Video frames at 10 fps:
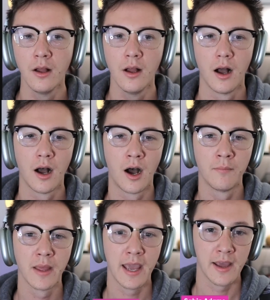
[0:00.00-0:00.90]

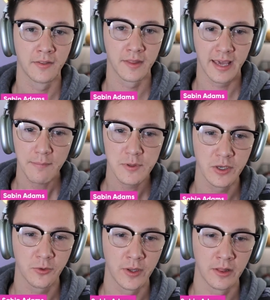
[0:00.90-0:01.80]
And the gaps
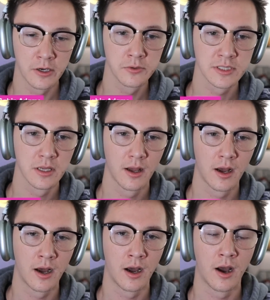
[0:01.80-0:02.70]
between those
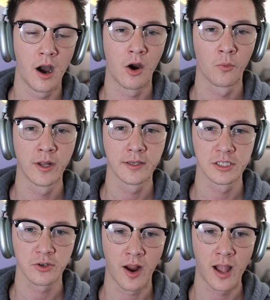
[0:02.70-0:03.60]
are what
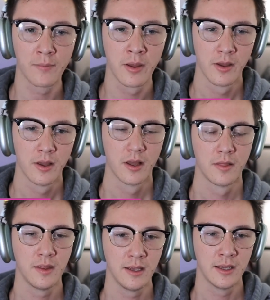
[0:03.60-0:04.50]
describe
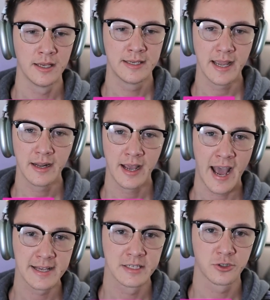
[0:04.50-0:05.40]
the data
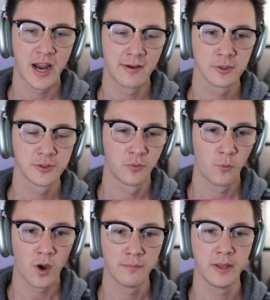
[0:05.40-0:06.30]
as it travels from
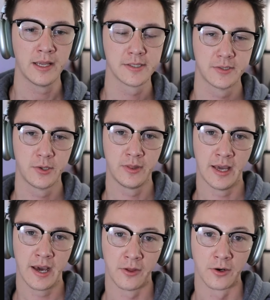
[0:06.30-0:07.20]
one piece to the
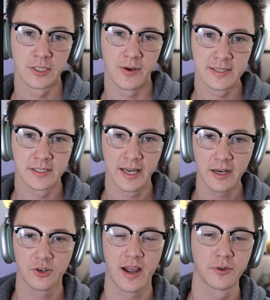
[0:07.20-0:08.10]
other. So as data
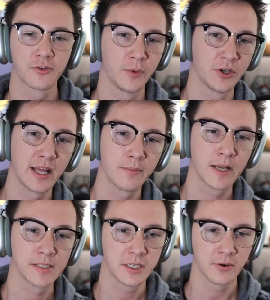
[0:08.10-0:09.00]
travels from your database
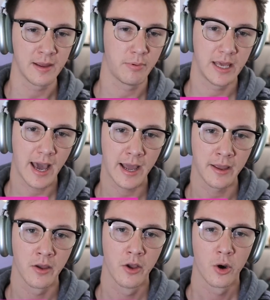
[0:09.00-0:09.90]
to your API,
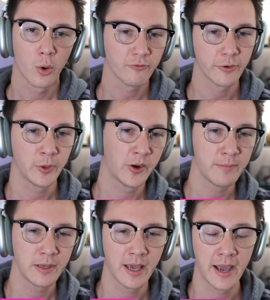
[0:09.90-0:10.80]
or from your
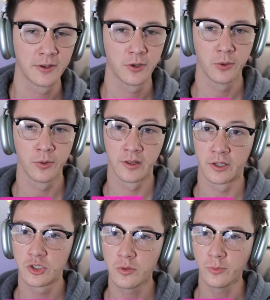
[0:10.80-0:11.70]
API to the
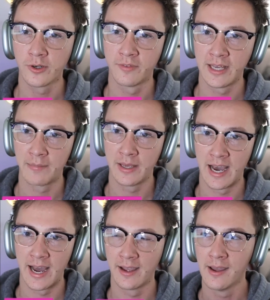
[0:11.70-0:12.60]
consumer of the
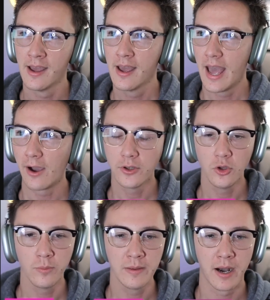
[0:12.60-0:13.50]
API, how can you
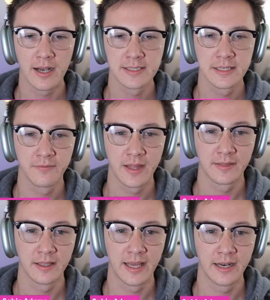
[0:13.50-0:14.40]
be positive that the
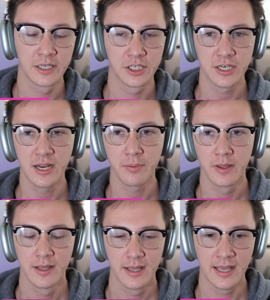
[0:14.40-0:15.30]
data's shape
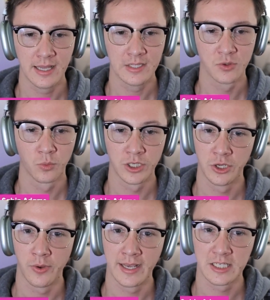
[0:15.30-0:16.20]
is what you
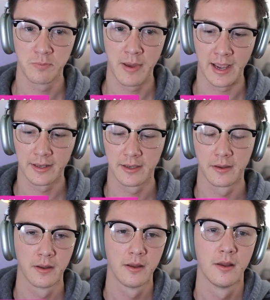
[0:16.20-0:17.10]
expect?
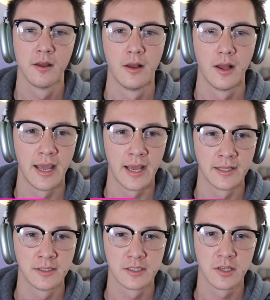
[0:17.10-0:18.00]
And
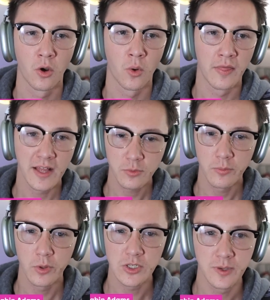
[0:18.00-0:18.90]
so that's where
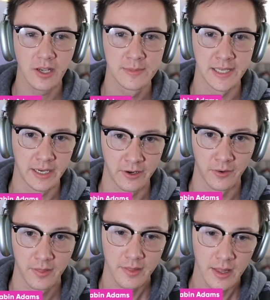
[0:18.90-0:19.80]
Prisma comes in here.
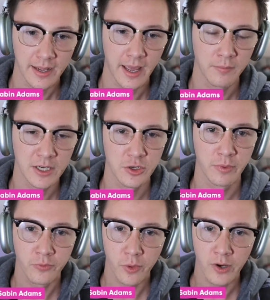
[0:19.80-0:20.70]
Like I mentioned
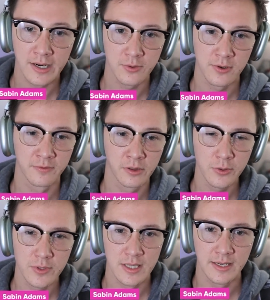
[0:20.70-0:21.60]
before, it sort of
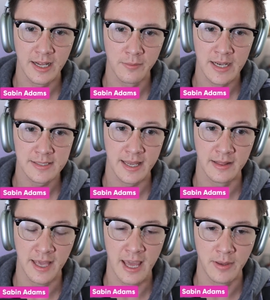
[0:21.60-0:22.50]
glues the database and
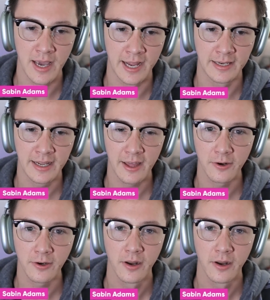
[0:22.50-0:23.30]
the API together.